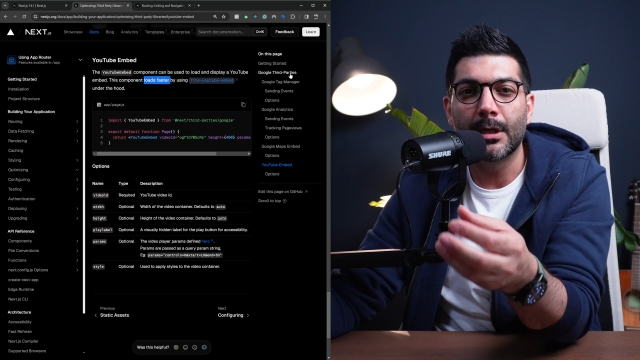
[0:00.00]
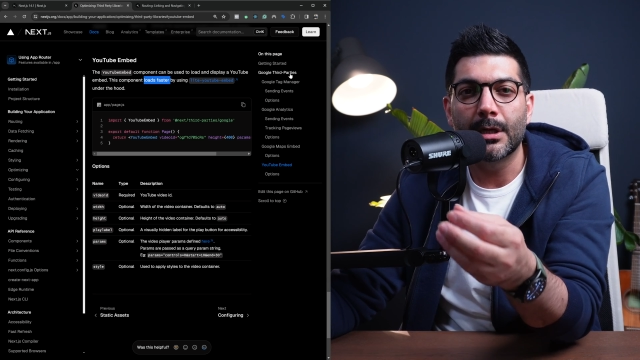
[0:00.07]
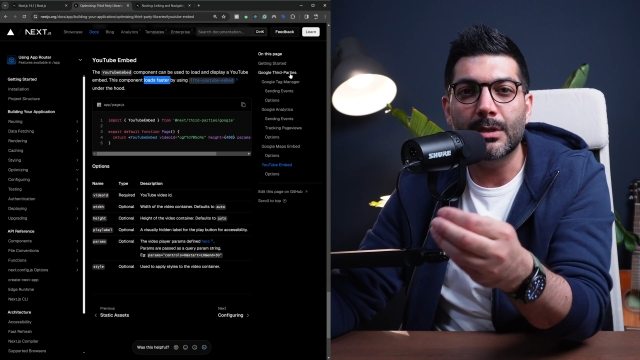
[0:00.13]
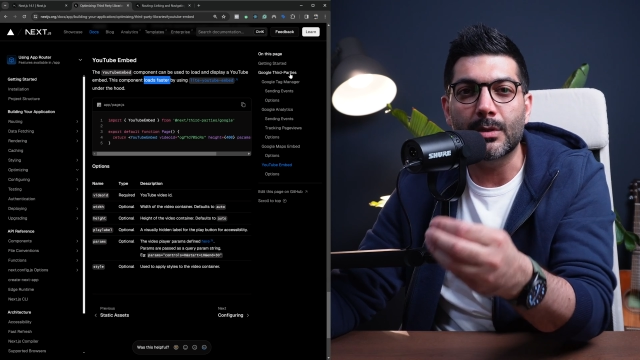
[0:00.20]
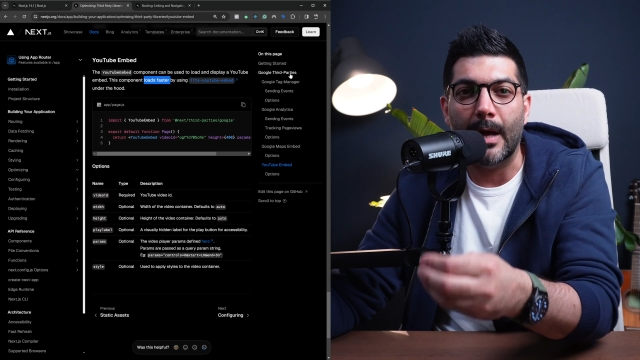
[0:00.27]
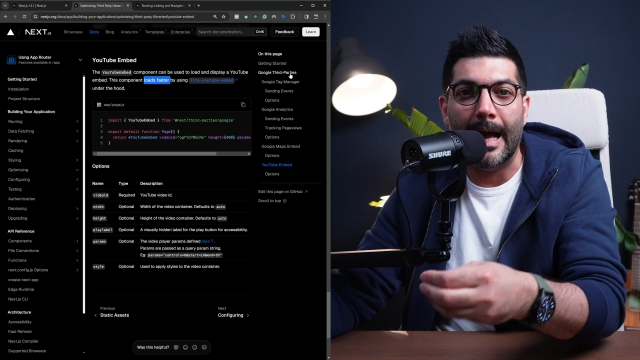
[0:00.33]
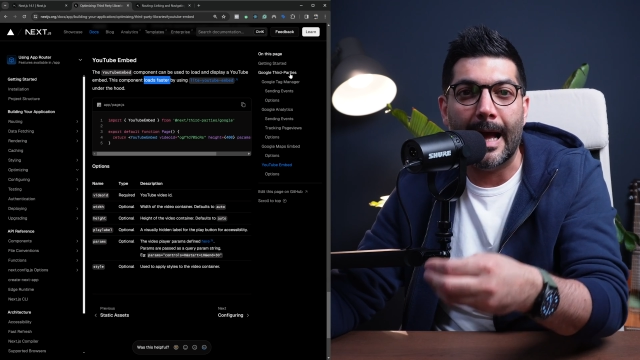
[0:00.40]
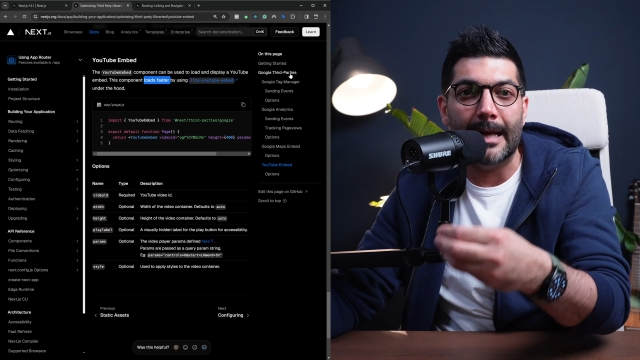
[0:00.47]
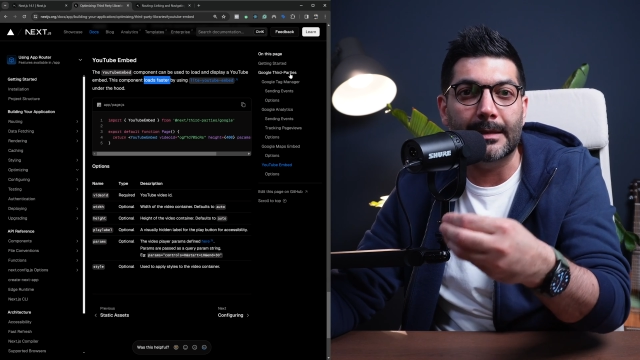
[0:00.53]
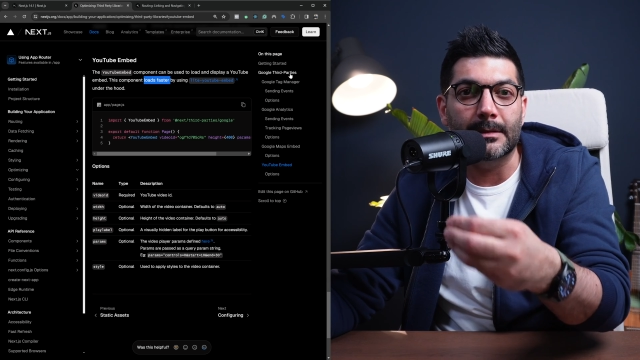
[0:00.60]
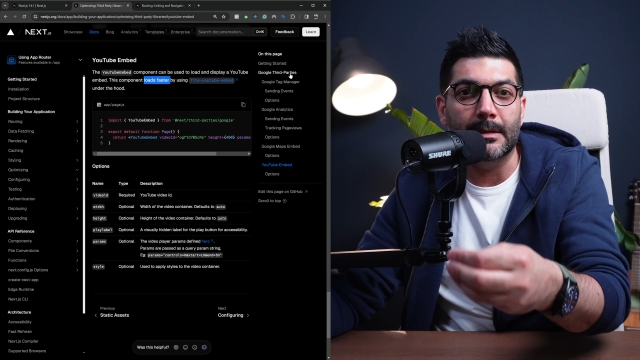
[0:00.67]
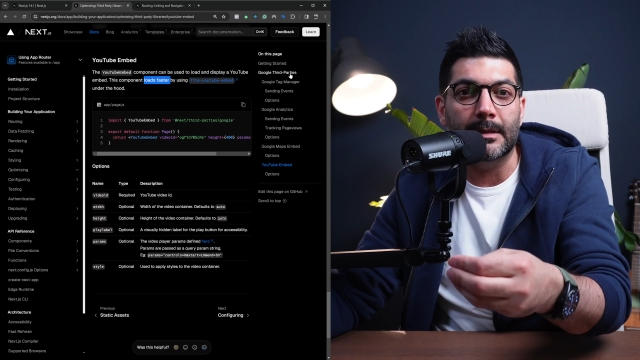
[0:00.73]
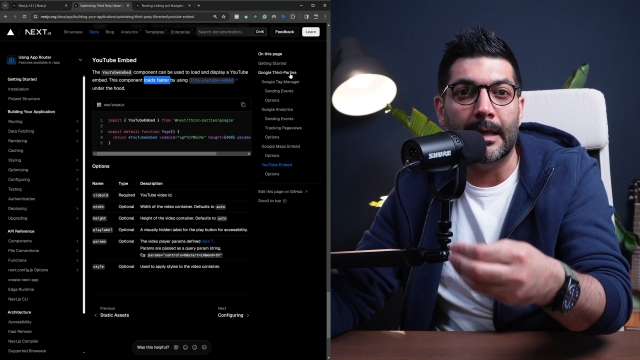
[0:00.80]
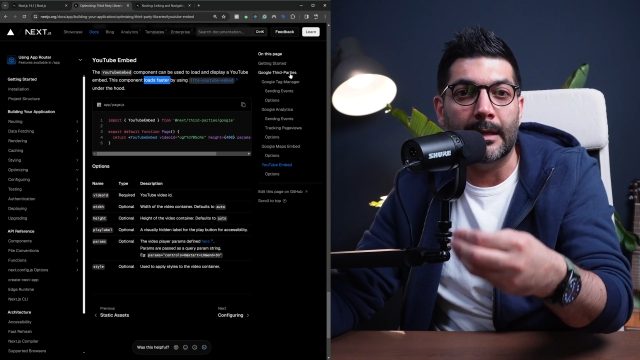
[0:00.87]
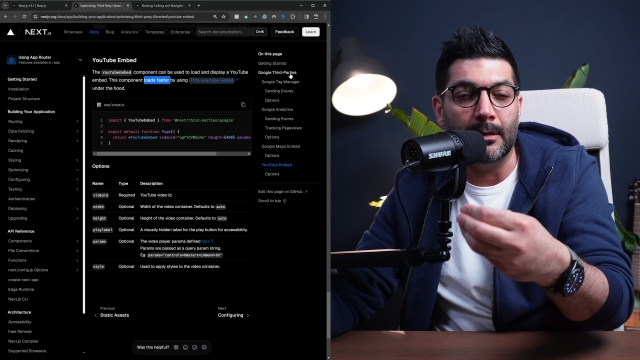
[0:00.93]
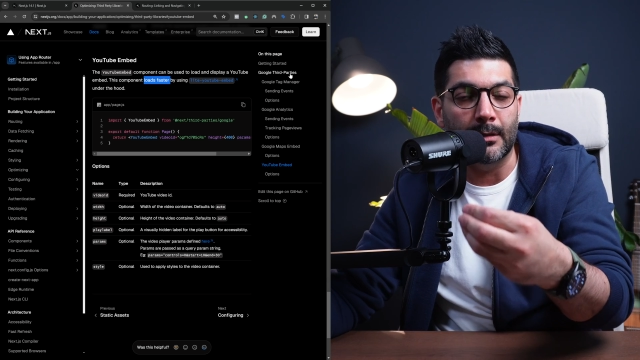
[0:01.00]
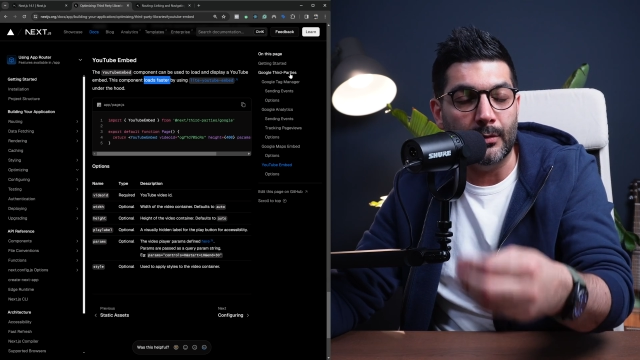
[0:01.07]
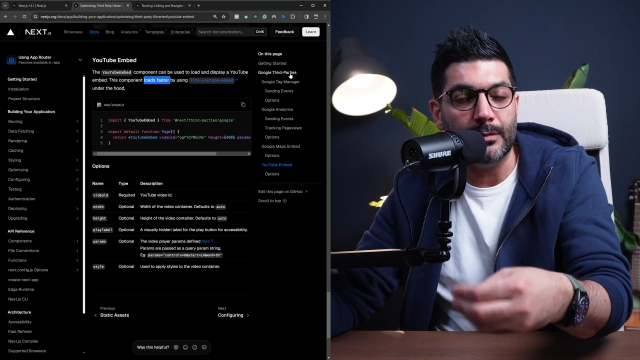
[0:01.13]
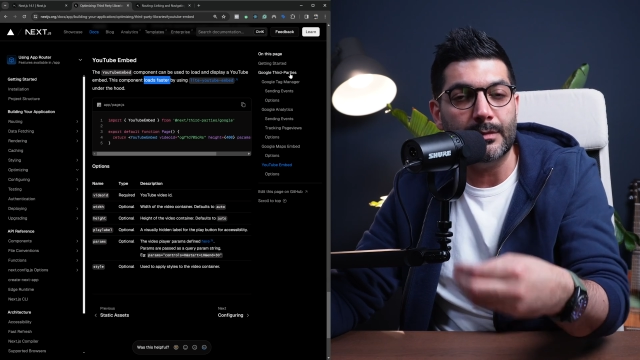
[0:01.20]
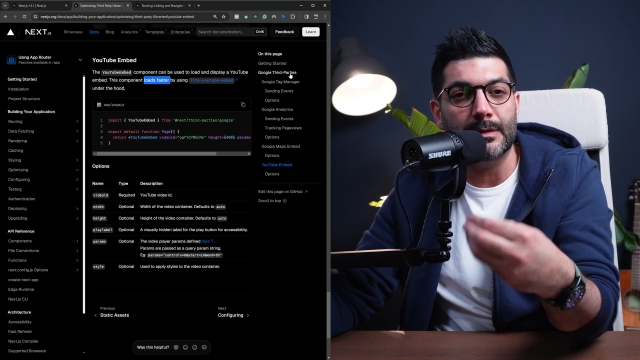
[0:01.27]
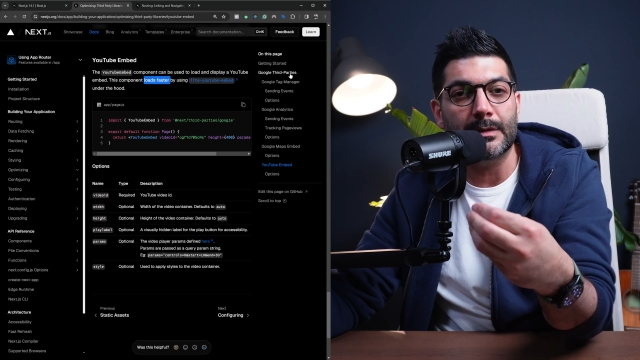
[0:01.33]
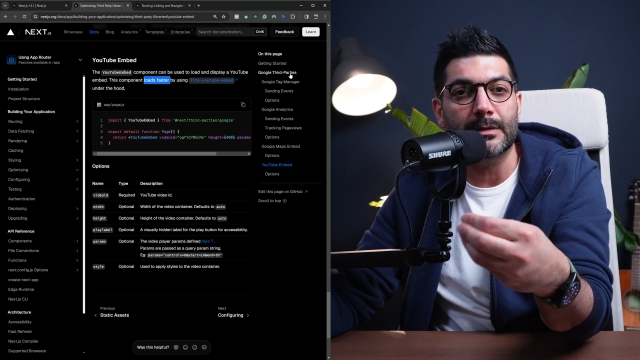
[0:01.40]
to add and
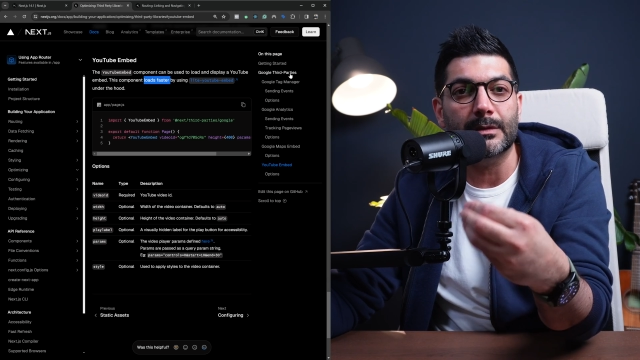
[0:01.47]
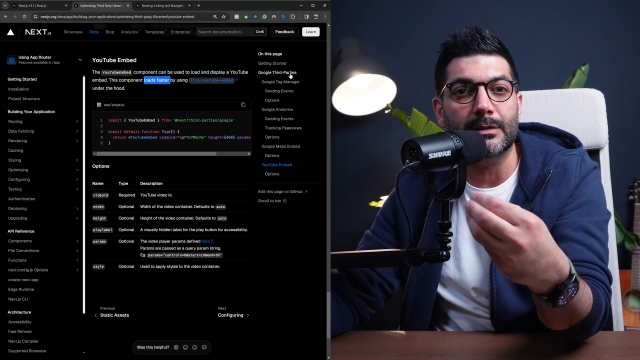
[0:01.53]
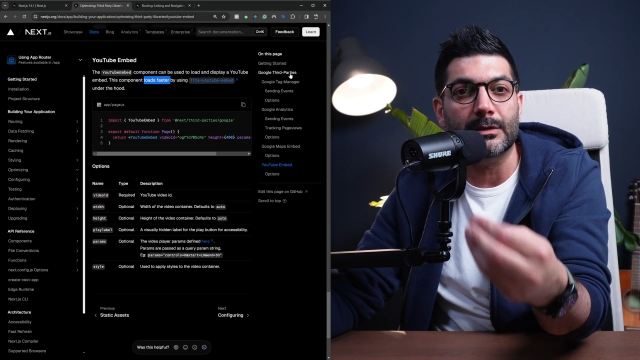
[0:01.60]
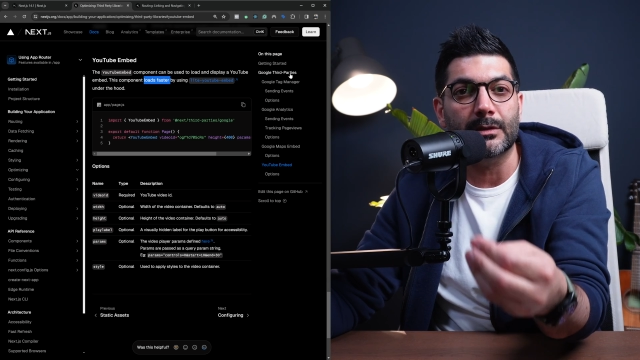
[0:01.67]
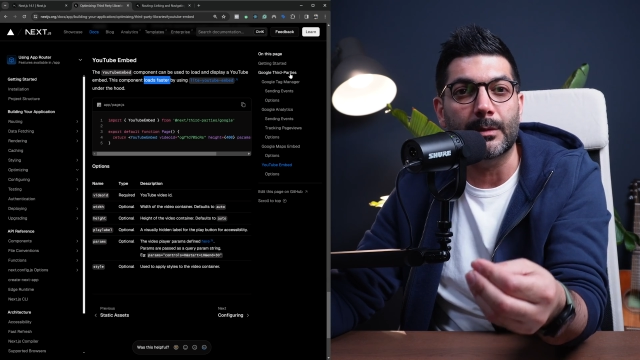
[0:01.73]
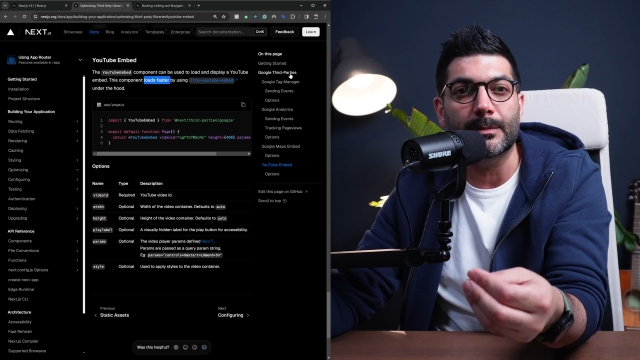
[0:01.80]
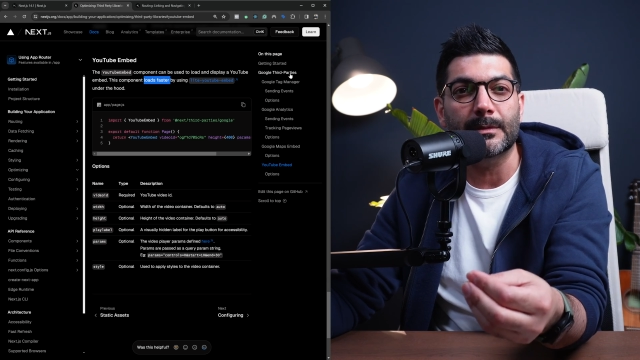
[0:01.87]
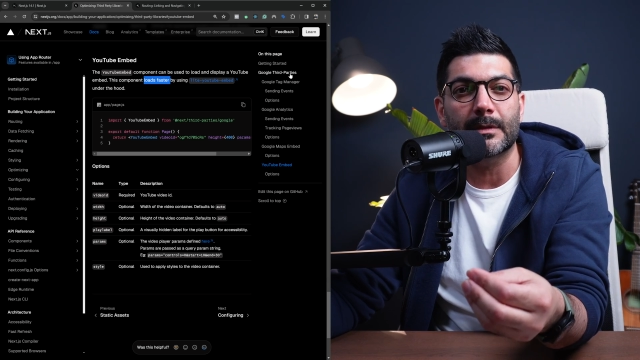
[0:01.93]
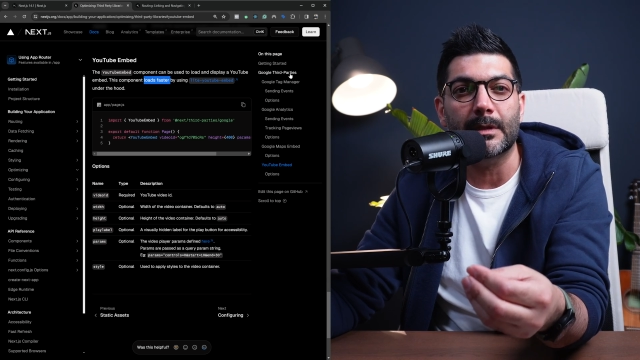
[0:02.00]
load these scripts